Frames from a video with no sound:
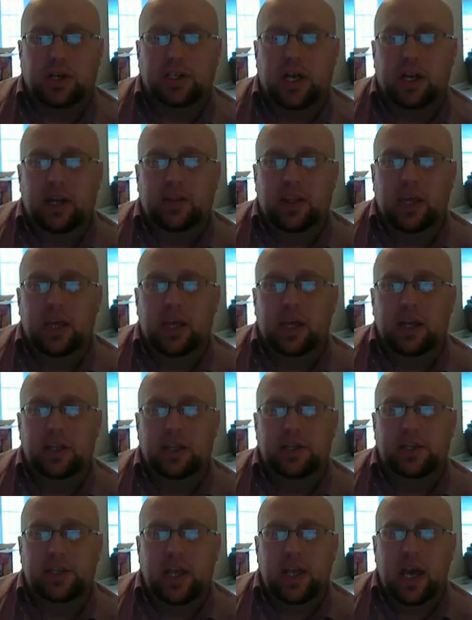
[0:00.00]
okay?
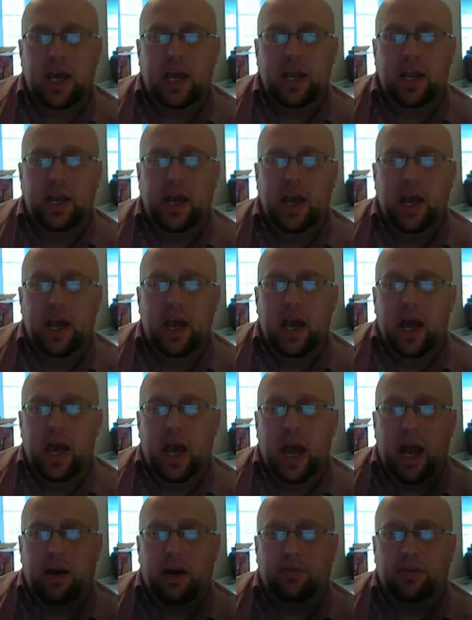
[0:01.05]
So we don't have
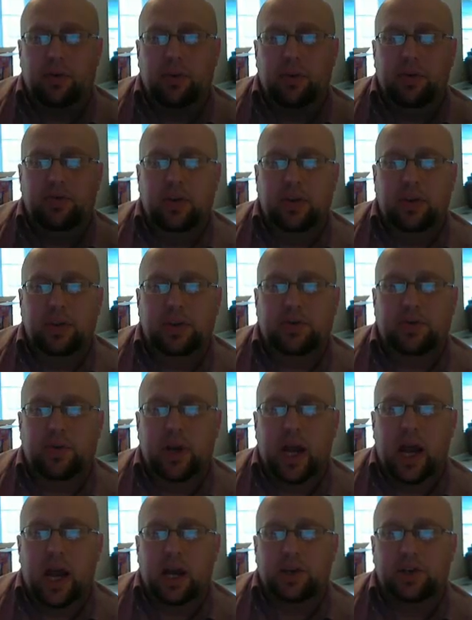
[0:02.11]
either our acid or
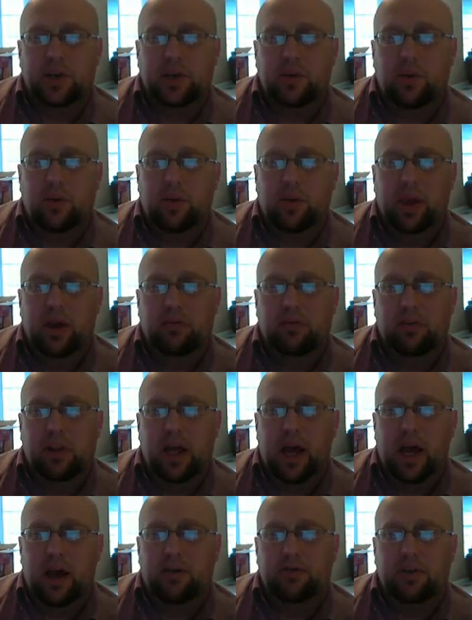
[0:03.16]
hydroxide at the end.
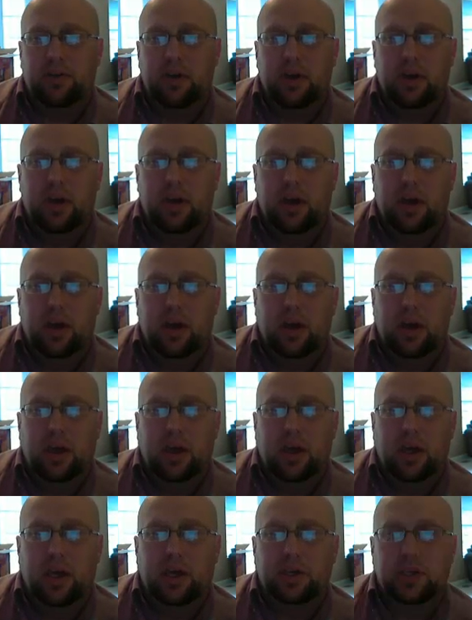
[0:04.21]
Instead,
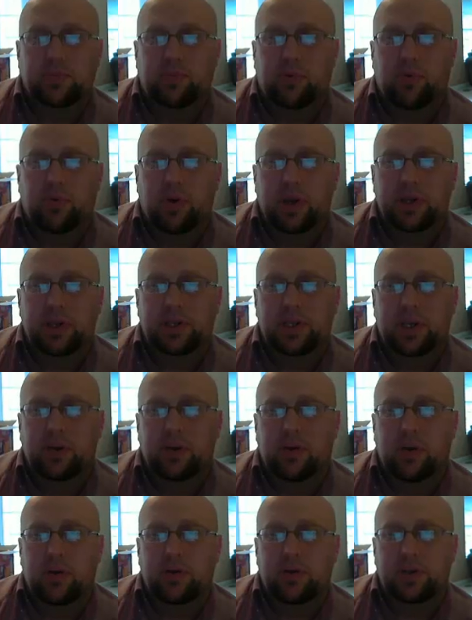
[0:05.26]
after we've done this
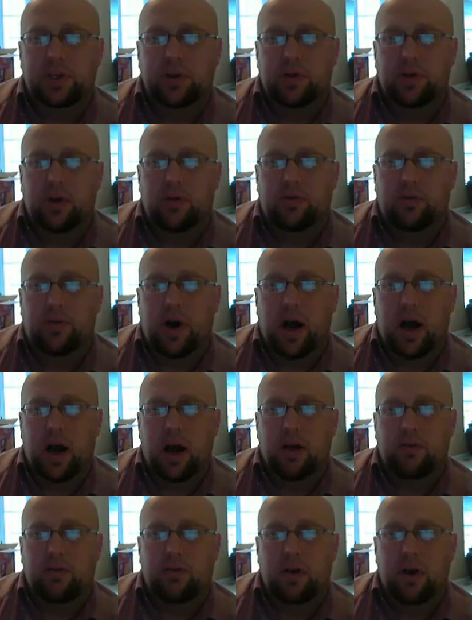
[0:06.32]
reaction, what we have
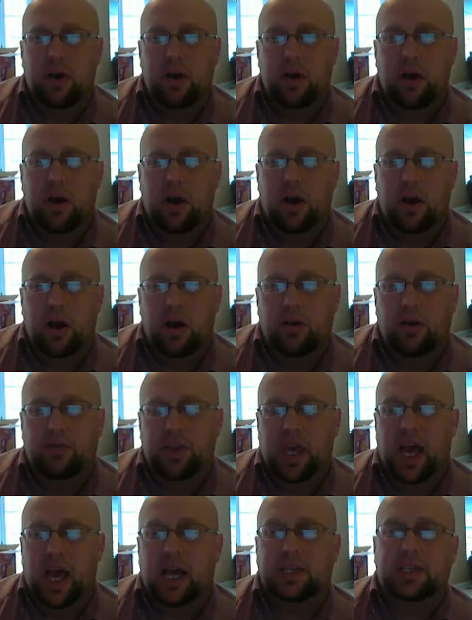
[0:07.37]
left
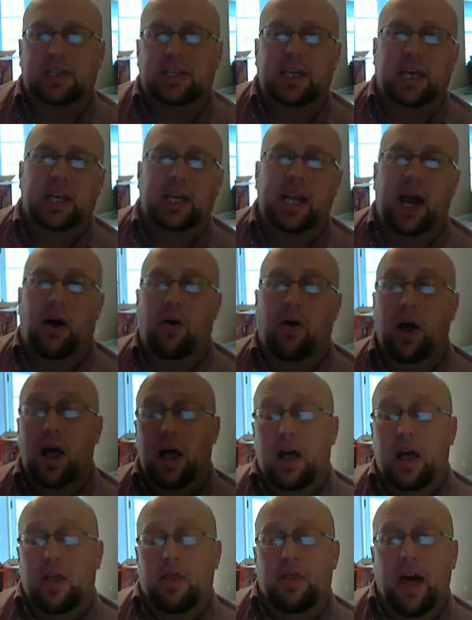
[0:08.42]
is
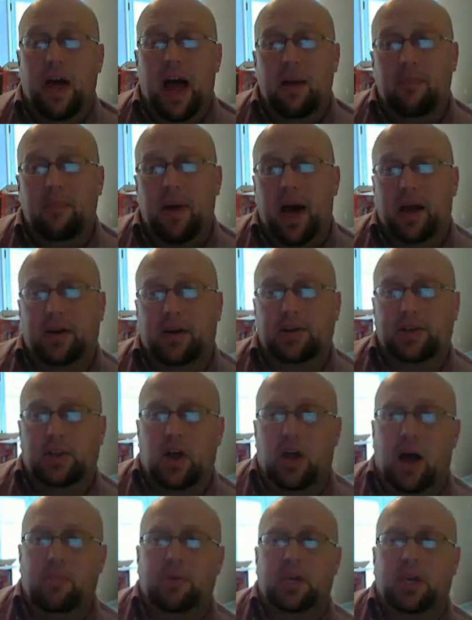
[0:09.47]

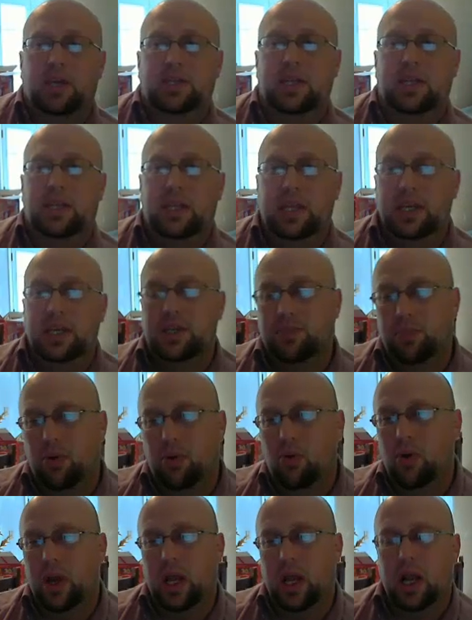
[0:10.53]
0.005 of
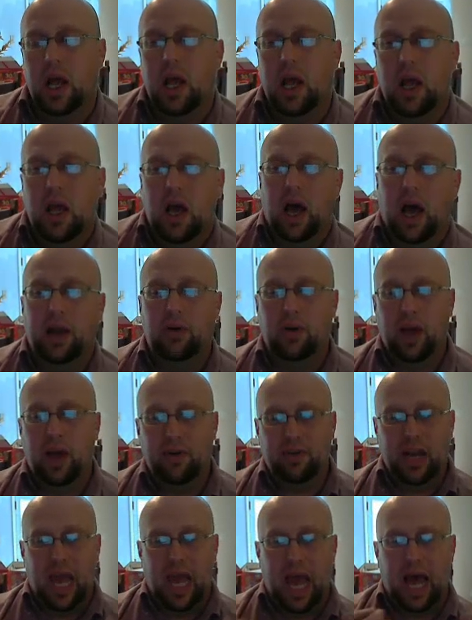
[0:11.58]
the acetate. Now,
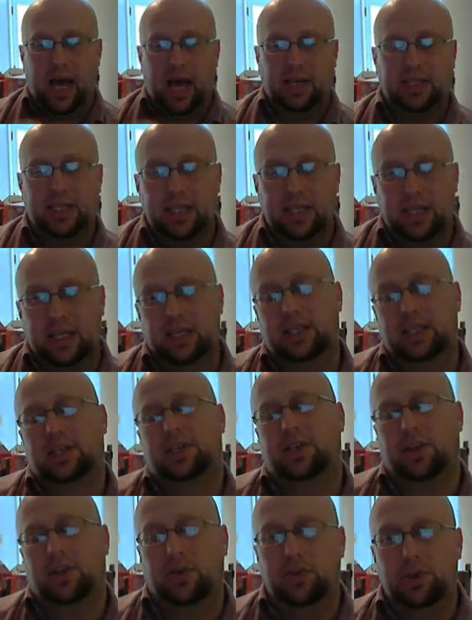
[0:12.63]
that matters a
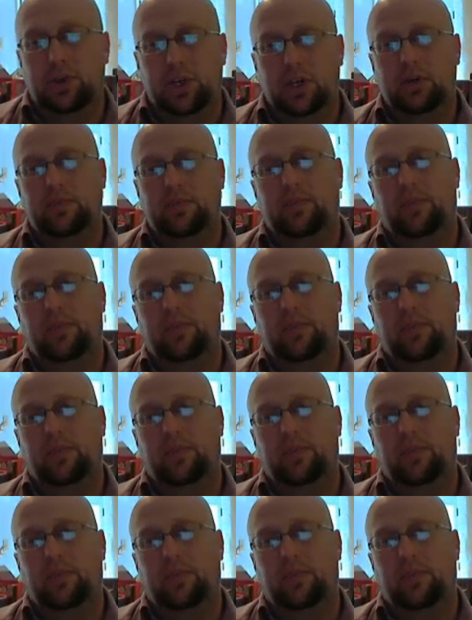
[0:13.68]
lot because at